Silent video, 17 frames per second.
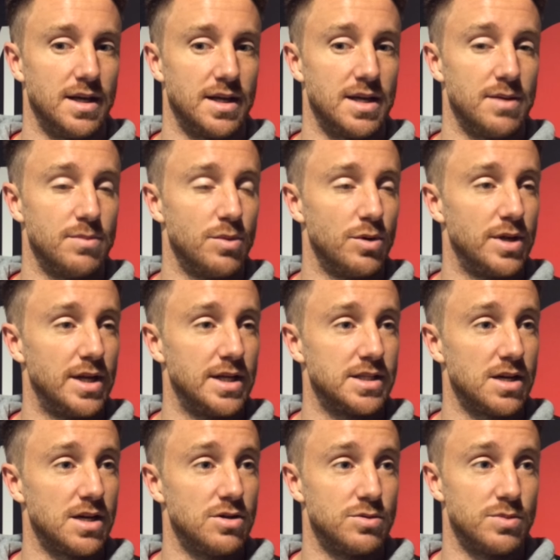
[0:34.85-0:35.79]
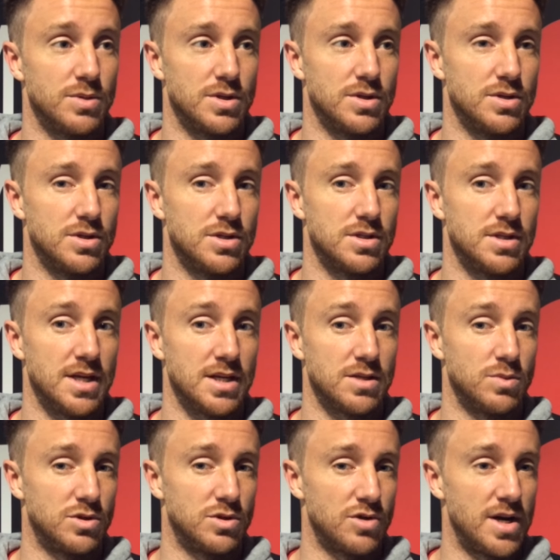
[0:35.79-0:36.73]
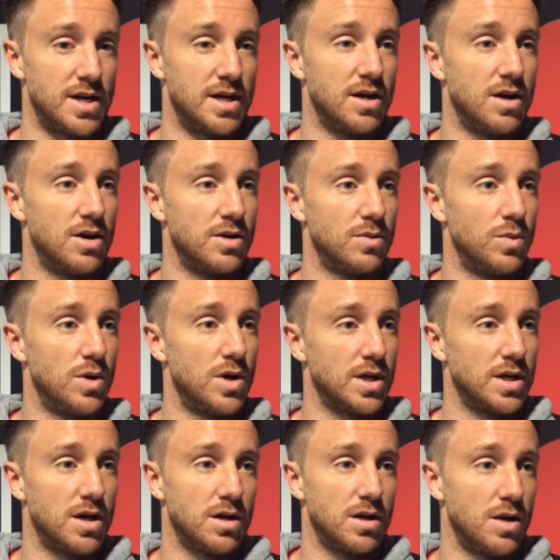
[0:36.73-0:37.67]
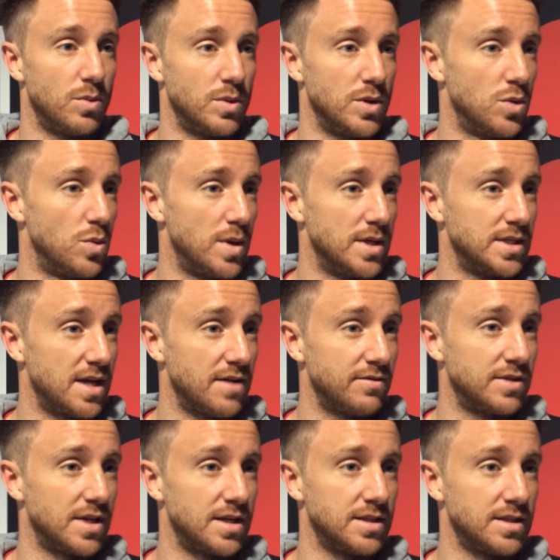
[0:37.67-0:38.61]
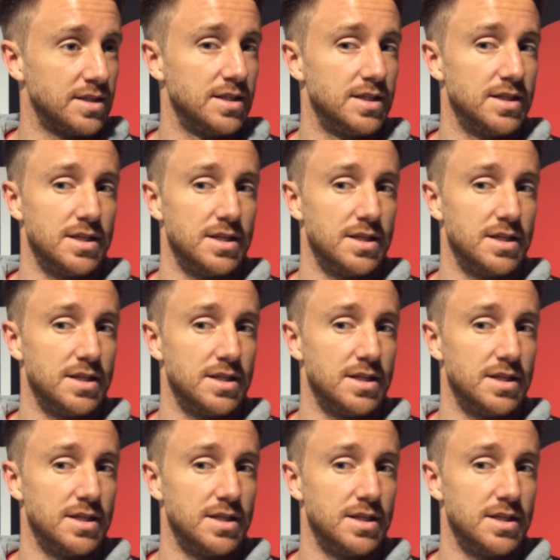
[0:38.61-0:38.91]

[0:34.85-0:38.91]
keep them on their toes, because yes, we're training hard and working hard like we always have done,